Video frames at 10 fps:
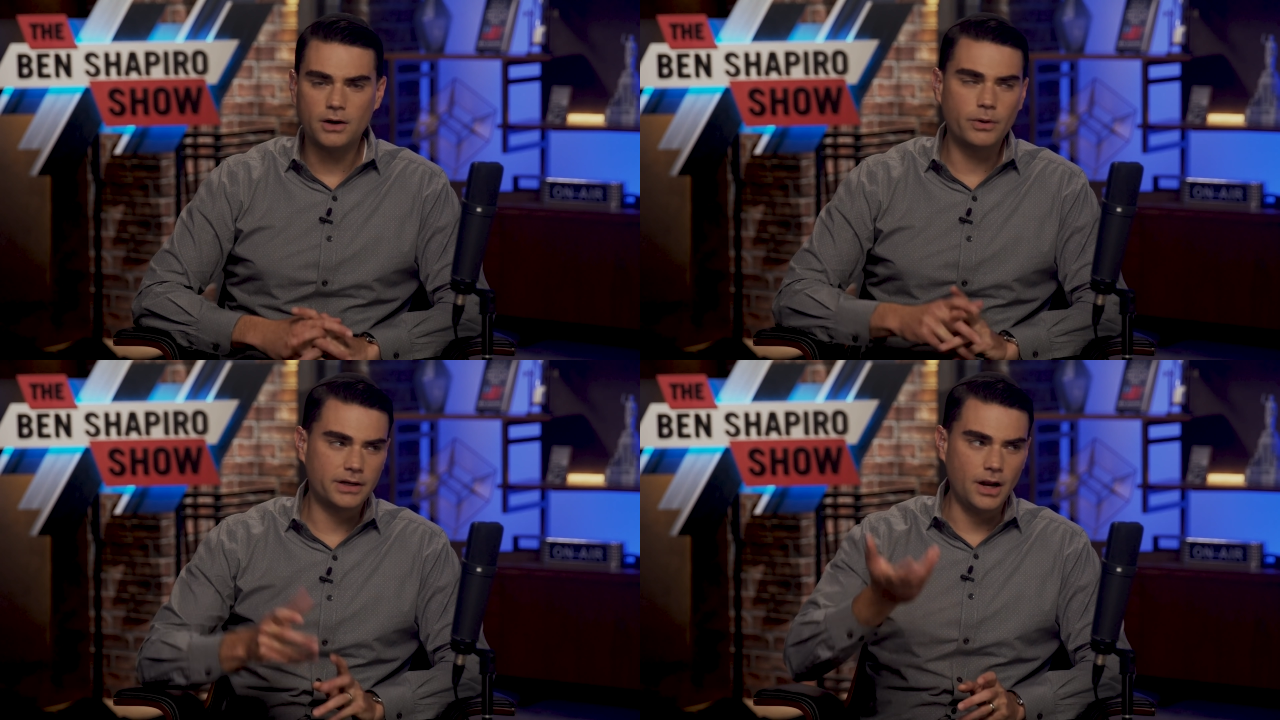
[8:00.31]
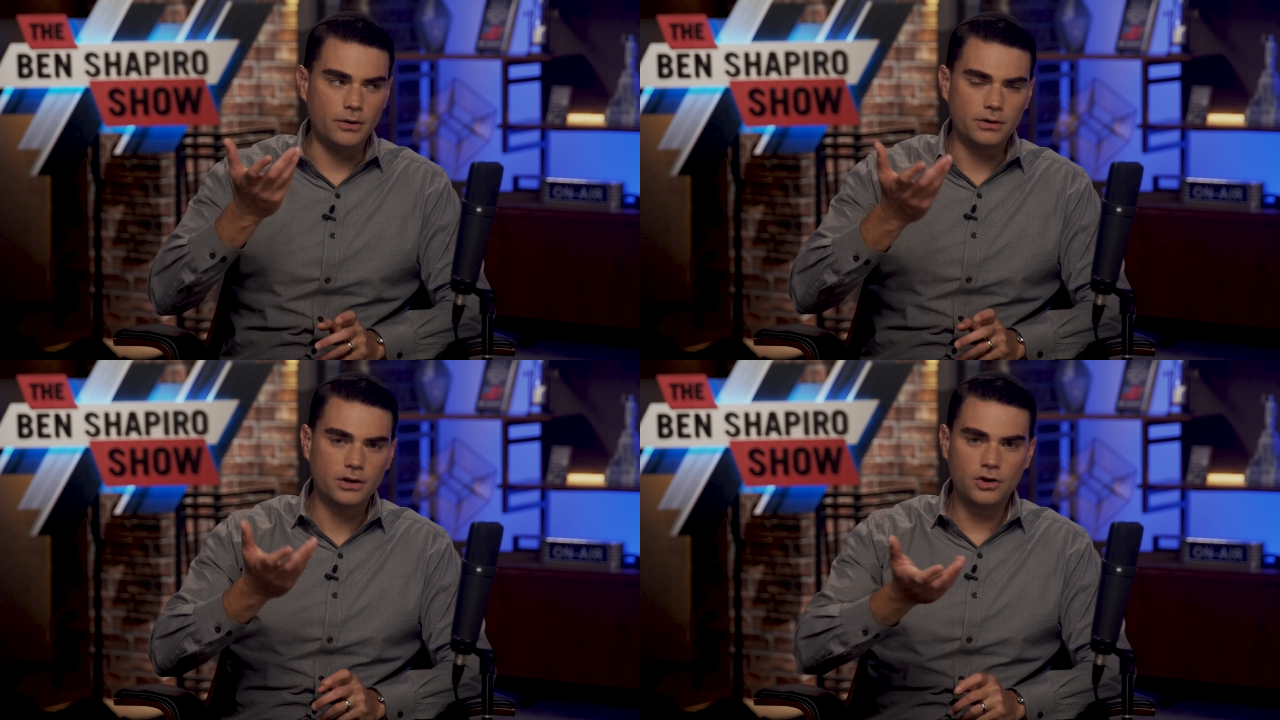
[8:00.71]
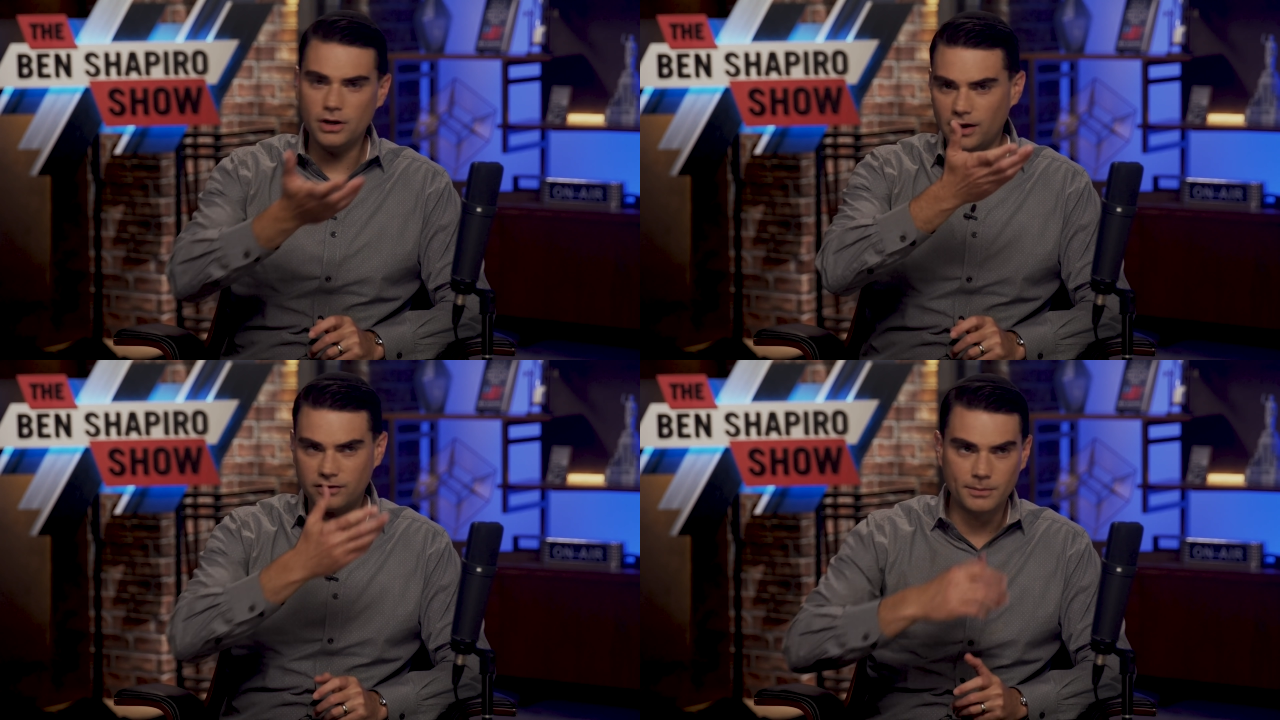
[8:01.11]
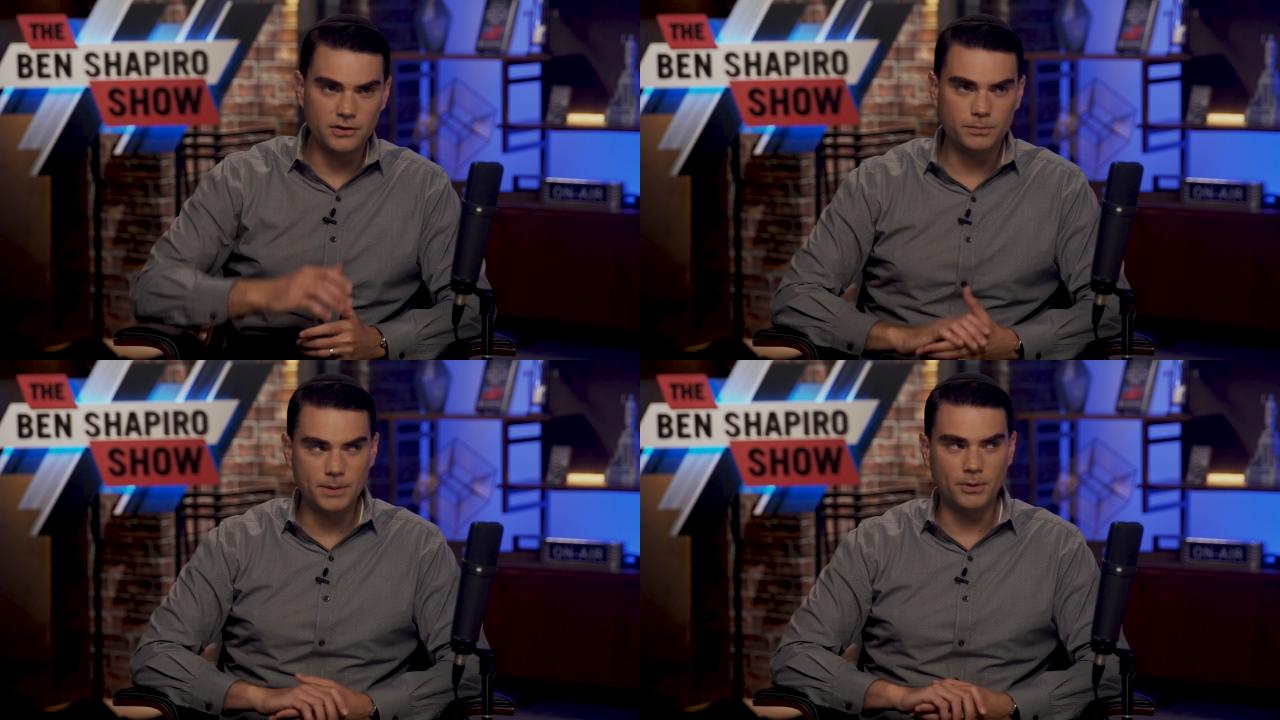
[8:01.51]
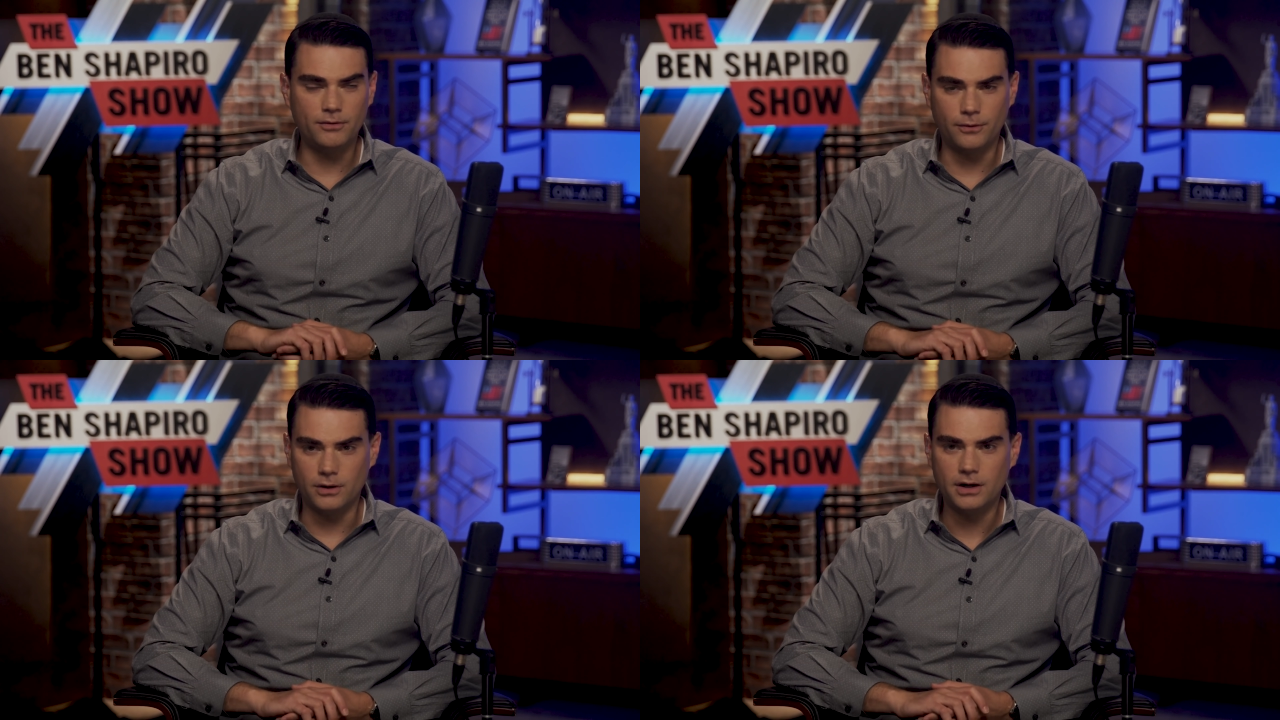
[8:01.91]
And a quick note good on some of these
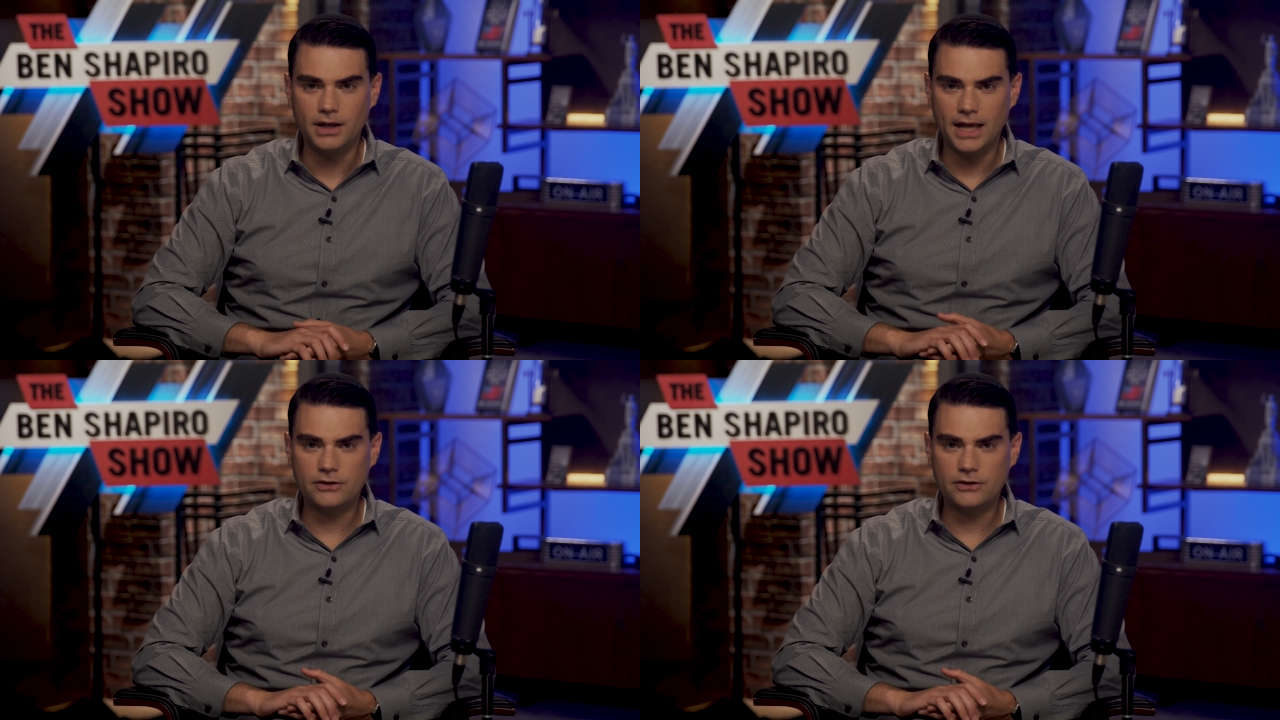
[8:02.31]
people for